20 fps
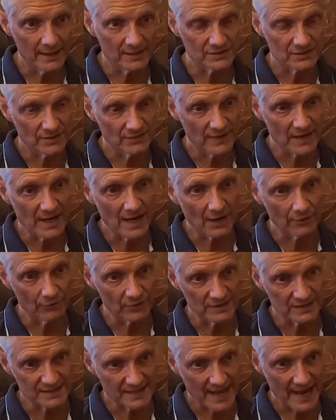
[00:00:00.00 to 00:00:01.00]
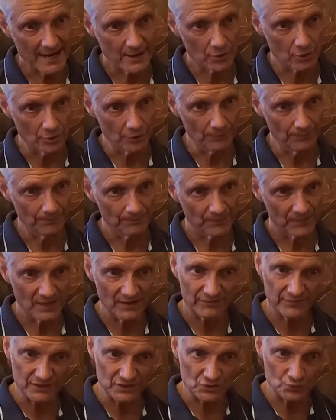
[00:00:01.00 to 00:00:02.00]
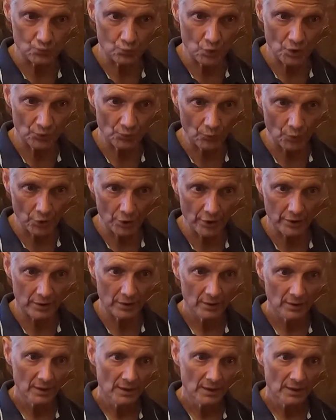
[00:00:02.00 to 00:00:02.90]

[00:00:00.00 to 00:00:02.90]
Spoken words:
so they get recycled. If it's woodwork,